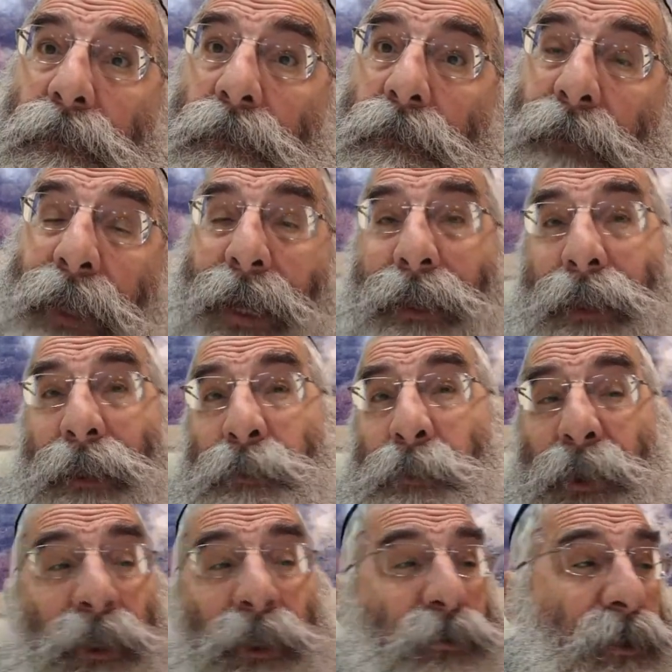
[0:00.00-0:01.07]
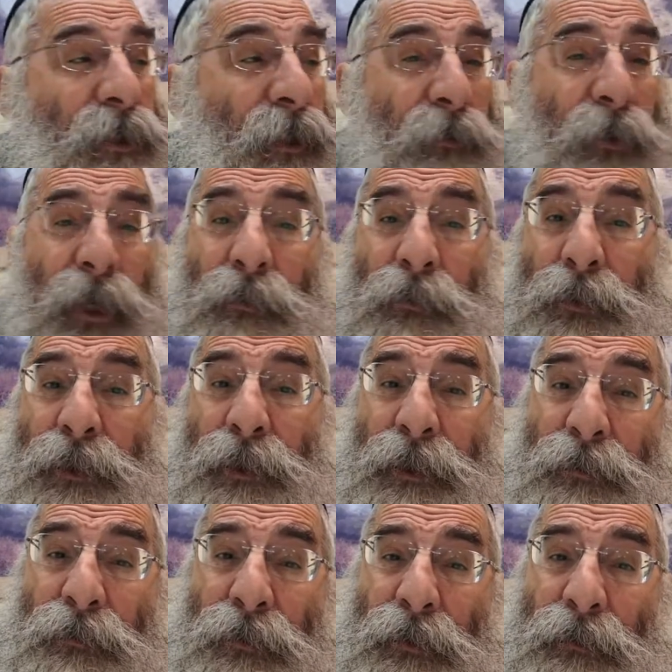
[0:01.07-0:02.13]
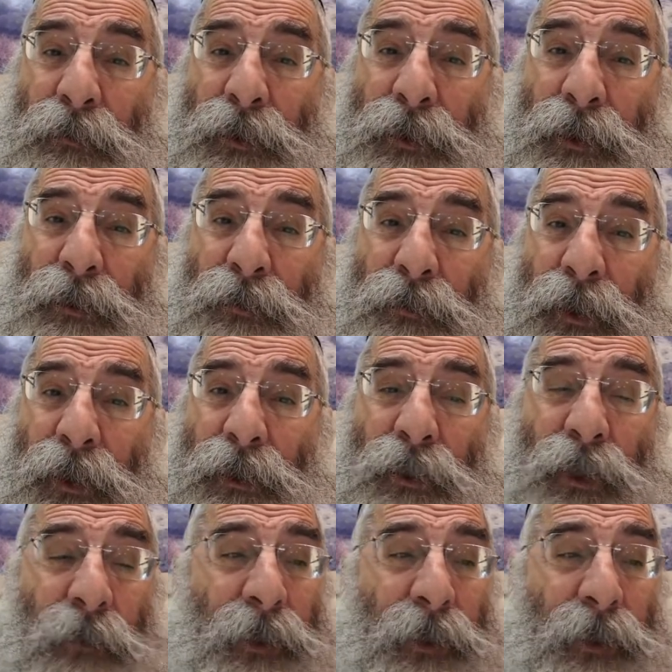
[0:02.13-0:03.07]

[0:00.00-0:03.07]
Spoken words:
Now that's pretty interesting, right? Was his related?